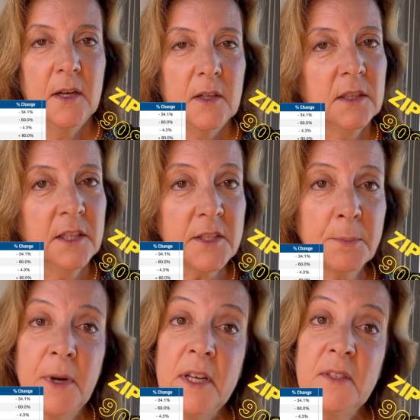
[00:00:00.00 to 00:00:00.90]
List
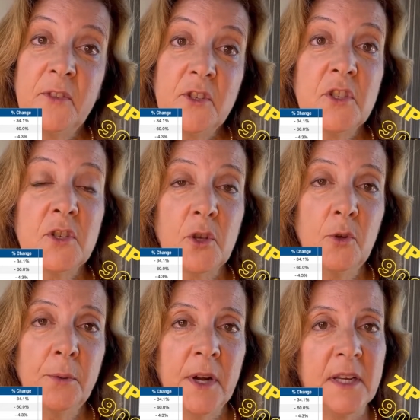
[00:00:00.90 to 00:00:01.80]
price versus
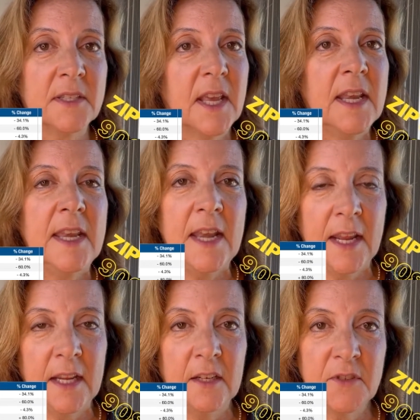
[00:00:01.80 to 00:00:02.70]
sold price
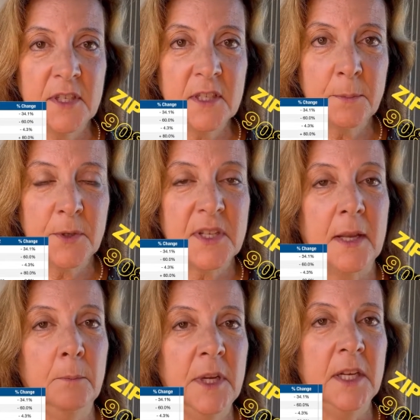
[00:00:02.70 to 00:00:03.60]
negative
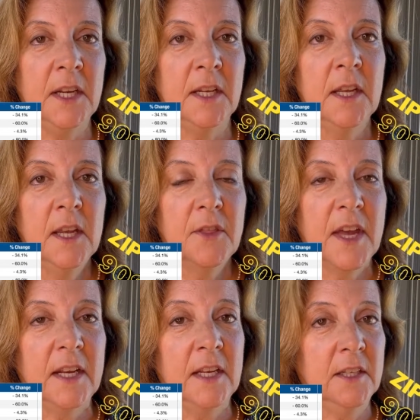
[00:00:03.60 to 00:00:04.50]
6%, meaning that in